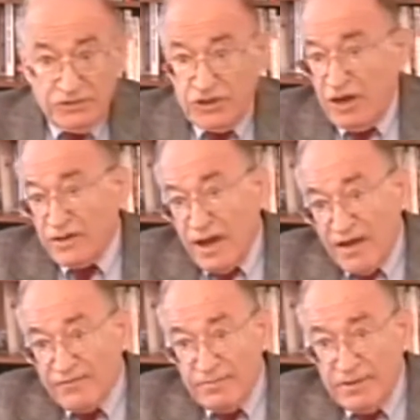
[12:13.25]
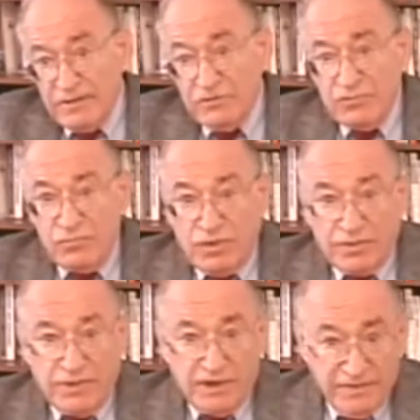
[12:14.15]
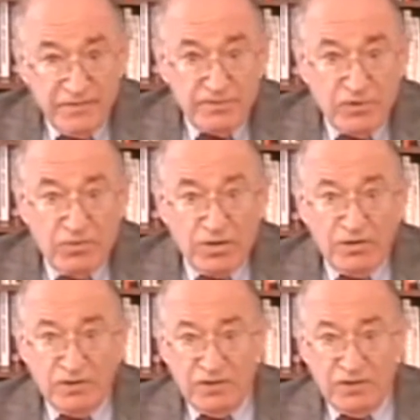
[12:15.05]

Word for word: John Gofman, who worked at Livermore,